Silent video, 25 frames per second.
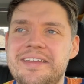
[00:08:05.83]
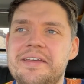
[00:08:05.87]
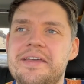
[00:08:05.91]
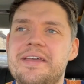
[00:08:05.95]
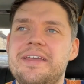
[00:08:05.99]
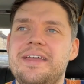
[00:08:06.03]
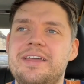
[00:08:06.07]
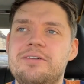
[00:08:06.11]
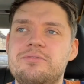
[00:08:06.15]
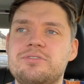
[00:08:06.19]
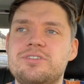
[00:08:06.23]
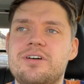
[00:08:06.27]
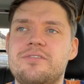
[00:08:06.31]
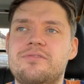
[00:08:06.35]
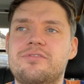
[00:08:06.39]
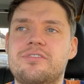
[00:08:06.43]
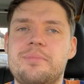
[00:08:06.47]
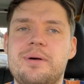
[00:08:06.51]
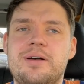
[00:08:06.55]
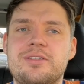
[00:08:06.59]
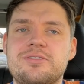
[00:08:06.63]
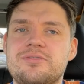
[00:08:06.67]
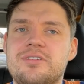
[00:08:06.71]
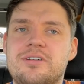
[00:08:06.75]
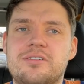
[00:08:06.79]
It was up for
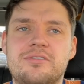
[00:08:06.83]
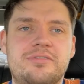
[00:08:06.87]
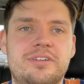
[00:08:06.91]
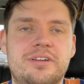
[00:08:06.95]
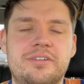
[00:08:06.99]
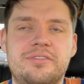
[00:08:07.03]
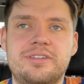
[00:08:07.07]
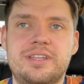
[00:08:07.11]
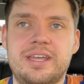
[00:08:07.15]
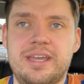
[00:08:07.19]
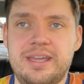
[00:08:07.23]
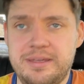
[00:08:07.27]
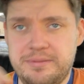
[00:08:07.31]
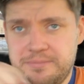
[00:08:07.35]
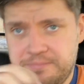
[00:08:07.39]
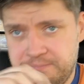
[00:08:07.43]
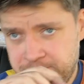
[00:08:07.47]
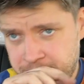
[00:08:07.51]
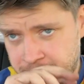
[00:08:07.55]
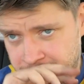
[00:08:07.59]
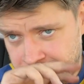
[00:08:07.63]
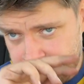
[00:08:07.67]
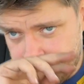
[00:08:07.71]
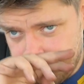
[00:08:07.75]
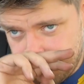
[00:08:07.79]
about £1,250.
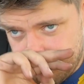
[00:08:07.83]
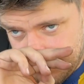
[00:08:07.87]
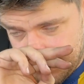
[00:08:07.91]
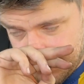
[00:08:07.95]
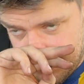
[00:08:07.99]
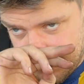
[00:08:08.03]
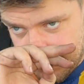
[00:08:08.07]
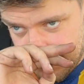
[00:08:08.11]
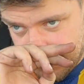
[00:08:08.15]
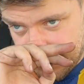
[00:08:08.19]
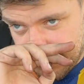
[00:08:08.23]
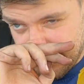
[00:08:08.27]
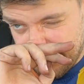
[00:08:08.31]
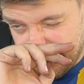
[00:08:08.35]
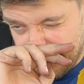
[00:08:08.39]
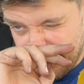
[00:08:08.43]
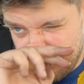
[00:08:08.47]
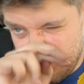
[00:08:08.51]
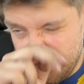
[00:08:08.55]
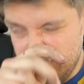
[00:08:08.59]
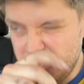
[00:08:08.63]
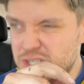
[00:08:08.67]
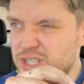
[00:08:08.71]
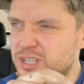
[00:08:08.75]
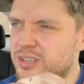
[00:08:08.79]
I think it
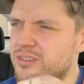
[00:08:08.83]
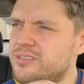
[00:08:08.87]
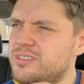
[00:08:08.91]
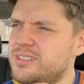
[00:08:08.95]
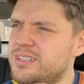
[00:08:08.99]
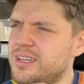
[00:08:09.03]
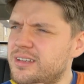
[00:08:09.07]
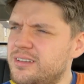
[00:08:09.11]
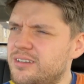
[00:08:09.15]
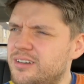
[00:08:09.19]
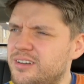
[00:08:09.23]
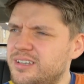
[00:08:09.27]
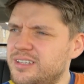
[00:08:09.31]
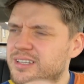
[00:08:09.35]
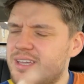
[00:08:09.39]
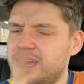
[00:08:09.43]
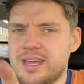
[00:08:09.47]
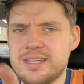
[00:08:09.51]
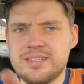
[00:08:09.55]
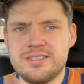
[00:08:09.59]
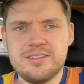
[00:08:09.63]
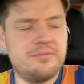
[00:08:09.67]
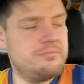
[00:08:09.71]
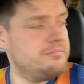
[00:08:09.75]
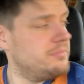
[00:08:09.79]
was Tuesday night.
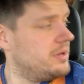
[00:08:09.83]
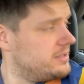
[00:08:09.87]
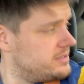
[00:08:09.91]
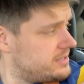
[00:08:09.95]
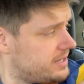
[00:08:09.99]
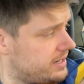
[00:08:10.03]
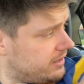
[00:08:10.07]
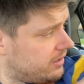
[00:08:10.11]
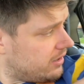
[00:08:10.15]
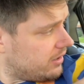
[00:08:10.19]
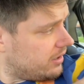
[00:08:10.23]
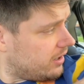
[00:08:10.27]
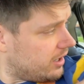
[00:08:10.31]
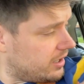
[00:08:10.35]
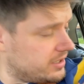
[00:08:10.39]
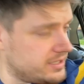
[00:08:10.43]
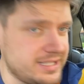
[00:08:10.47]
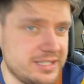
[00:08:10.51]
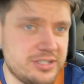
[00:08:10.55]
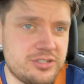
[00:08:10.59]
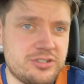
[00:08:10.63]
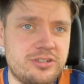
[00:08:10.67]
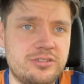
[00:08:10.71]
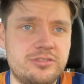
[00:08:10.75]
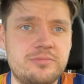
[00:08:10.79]
Yeah, so Monday night I
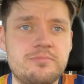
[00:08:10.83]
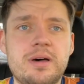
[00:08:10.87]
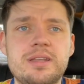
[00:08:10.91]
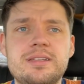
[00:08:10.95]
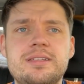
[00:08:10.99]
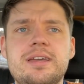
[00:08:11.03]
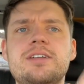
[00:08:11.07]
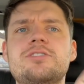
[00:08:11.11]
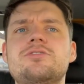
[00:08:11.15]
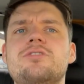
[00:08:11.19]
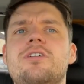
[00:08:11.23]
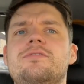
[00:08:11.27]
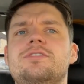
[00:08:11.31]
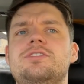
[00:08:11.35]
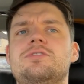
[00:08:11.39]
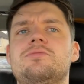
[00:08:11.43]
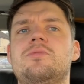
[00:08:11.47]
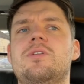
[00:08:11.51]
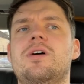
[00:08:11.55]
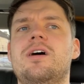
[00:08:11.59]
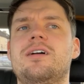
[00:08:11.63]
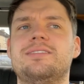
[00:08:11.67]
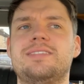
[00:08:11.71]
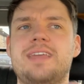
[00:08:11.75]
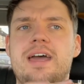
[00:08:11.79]
drove it to
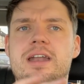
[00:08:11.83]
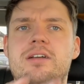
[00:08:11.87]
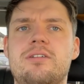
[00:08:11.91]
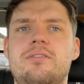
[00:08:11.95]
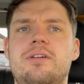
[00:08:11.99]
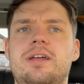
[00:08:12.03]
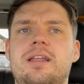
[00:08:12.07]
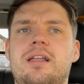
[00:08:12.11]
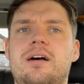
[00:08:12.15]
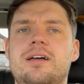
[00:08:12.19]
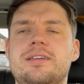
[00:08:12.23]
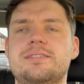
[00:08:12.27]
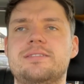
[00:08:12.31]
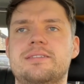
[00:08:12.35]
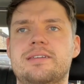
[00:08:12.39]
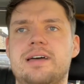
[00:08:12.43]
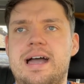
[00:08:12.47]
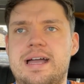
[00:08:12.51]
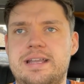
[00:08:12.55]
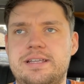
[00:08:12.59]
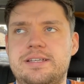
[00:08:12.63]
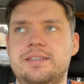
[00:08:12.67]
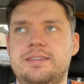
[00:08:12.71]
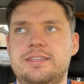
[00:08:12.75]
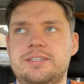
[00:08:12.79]
work. Then I realised that
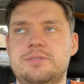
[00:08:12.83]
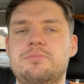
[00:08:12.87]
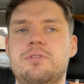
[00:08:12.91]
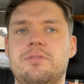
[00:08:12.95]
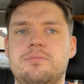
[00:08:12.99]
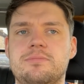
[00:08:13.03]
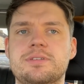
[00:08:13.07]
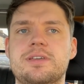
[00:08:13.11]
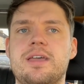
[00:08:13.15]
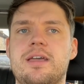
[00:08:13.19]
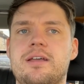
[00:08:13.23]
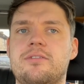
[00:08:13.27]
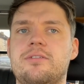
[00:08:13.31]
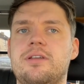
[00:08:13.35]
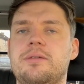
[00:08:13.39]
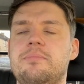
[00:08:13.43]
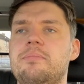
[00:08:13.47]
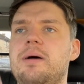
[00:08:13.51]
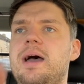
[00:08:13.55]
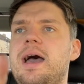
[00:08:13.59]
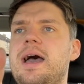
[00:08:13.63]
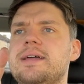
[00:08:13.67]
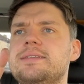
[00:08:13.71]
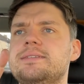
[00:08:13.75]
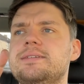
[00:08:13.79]
actually this problem's getting really
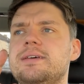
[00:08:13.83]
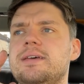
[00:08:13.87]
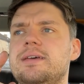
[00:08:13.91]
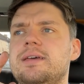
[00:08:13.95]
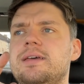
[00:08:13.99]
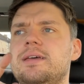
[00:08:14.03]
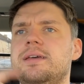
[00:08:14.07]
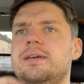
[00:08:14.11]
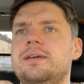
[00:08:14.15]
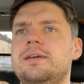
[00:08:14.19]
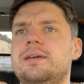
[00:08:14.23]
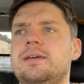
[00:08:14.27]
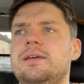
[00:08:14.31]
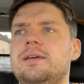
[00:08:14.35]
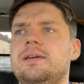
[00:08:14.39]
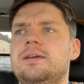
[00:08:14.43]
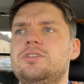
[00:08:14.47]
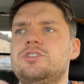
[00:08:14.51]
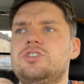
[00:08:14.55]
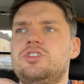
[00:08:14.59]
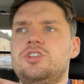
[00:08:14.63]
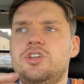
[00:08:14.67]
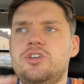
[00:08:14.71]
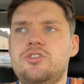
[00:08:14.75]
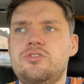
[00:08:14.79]
bad.
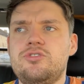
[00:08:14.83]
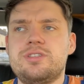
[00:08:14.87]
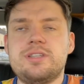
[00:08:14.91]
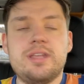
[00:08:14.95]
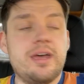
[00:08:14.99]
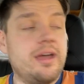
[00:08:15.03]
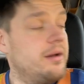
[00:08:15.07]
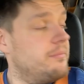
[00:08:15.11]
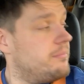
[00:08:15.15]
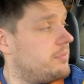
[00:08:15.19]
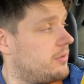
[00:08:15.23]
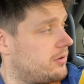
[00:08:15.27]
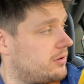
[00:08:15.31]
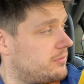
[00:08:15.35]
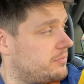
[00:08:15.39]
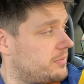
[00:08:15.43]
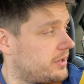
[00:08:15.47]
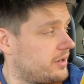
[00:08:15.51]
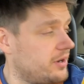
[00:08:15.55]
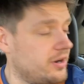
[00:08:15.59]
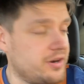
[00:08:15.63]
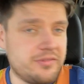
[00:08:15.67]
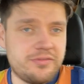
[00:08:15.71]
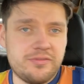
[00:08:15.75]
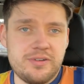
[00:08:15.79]
Tuesday I borrowed my
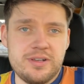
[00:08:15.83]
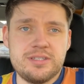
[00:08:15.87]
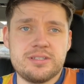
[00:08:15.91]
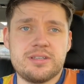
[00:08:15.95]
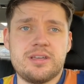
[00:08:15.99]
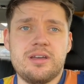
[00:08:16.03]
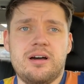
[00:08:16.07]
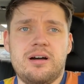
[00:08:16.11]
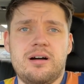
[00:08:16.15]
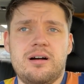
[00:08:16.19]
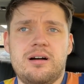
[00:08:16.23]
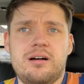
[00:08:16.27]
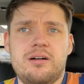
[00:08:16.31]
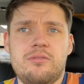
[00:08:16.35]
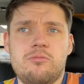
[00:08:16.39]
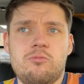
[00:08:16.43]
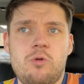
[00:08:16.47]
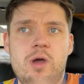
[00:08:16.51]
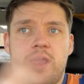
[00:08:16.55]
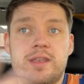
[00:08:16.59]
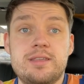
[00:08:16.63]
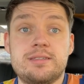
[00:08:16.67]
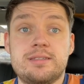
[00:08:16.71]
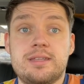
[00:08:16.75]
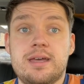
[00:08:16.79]
girlfriend's car.
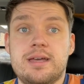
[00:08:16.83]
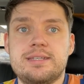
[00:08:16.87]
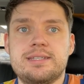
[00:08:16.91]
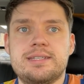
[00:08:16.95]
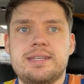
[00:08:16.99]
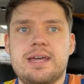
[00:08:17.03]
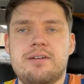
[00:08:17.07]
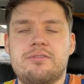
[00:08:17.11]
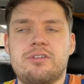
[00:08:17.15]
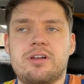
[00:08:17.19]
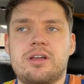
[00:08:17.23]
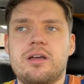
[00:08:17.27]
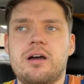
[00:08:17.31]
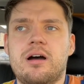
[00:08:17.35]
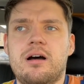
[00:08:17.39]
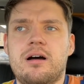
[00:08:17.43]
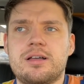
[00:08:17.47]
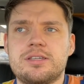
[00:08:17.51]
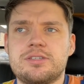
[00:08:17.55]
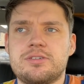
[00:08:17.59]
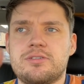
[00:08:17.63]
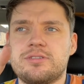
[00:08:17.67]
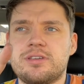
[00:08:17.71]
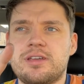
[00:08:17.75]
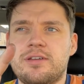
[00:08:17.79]
Wednesday I didn't have a
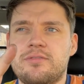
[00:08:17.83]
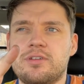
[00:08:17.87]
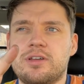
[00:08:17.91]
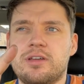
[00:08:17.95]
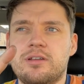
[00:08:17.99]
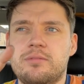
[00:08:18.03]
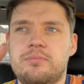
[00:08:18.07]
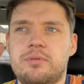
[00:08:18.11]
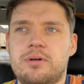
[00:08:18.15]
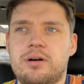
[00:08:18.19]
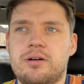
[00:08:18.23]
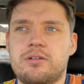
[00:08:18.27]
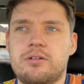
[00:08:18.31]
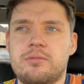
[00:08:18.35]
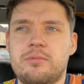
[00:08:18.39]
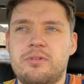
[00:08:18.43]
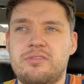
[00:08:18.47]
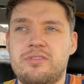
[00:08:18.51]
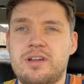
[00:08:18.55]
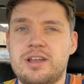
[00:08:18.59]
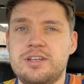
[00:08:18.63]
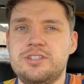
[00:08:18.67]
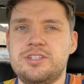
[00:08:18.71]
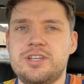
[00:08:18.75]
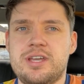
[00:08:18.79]
car, so I was either going to borrow my
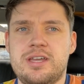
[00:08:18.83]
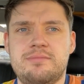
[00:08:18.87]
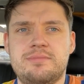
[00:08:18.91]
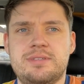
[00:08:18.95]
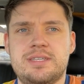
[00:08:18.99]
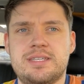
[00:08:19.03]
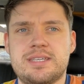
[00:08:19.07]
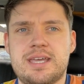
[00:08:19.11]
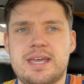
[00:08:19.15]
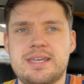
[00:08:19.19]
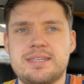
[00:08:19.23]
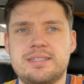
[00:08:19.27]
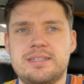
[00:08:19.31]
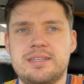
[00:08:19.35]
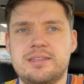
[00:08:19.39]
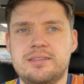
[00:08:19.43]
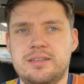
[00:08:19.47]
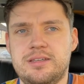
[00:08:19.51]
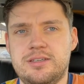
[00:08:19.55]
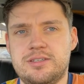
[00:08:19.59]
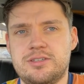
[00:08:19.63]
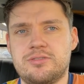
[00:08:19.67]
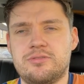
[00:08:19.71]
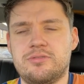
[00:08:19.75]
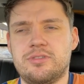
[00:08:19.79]
friend James's Aston that
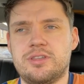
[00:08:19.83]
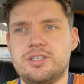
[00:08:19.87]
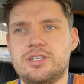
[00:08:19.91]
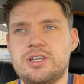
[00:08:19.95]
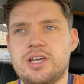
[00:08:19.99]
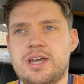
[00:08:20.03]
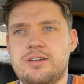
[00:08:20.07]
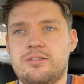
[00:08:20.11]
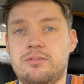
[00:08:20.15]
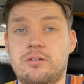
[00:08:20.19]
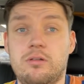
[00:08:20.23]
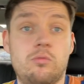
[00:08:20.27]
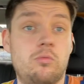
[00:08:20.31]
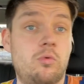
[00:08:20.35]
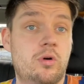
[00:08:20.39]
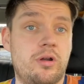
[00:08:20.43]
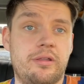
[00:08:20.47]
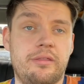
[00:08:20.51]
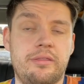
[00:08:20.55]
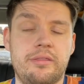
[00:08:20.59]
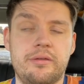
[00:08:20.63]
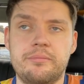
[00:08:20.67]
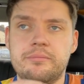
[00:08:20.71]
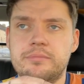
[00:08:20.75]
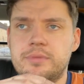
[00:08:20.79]
you saw on the channel, or one
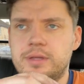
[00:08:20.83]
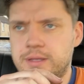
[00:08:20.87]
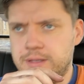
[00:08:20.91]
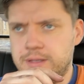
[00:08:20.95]
of them,